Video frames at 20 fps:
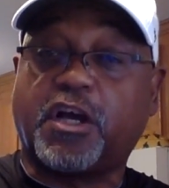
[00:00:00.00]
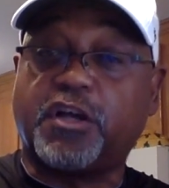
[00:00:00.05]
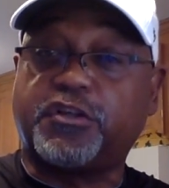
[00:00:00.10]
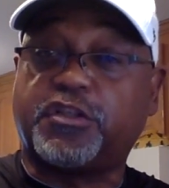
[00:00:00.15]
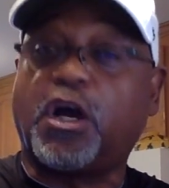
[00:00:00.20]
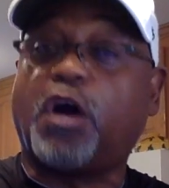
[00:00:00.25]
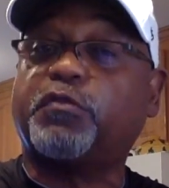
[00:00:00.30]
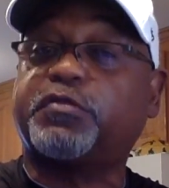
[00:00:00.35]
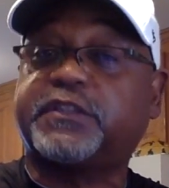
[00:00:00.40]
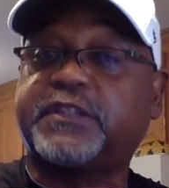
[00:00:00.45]

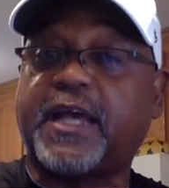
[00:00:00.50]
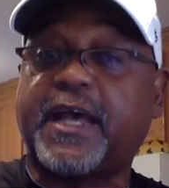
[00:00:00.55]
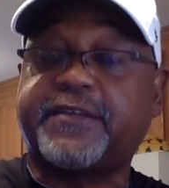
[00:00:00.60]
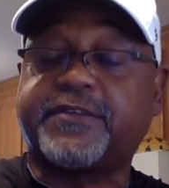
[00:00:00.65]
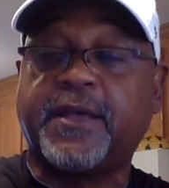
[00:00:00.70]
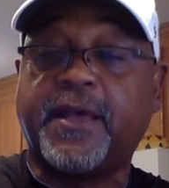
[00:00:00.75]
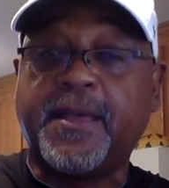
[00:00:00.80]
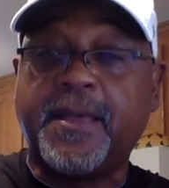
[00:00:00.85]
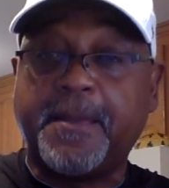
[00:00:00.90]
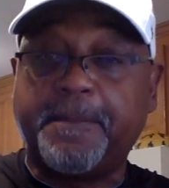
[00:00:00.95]
adults that's
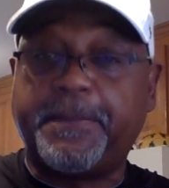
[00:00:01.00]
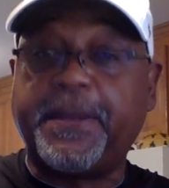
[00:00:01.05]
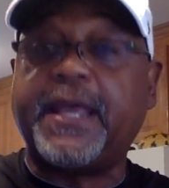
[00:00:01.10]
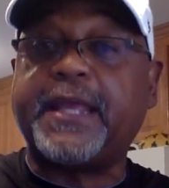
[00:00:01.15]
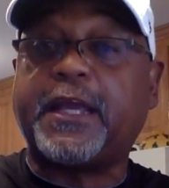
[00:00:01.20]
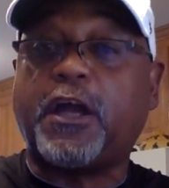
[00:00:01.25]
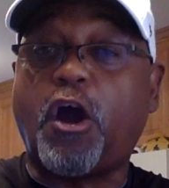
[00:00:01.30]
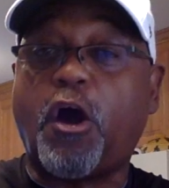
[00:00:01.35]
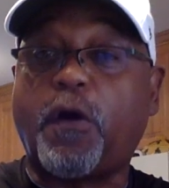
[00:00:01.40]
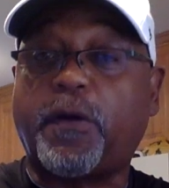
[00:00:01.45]

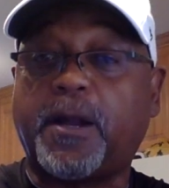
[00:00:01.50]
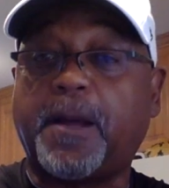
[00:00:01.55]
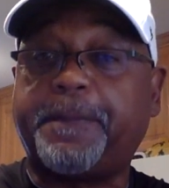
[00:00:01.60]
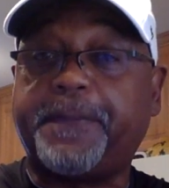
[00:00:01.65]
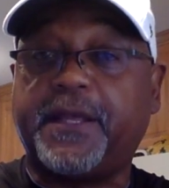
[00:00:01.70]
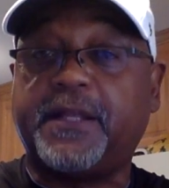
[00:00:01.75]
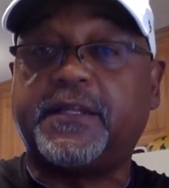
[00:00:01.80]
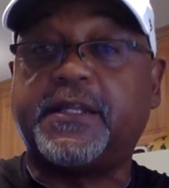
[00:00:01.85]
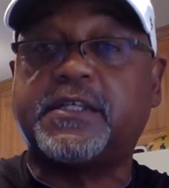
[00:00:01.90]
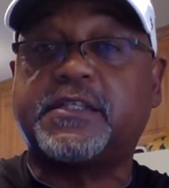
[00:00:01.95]
being caught up
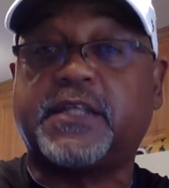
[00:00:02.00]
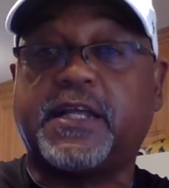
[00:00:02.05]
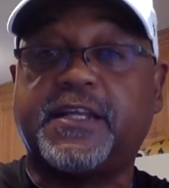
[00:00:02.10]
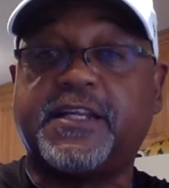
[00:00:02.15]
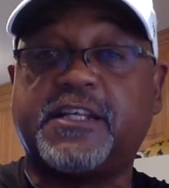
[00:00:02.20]
in this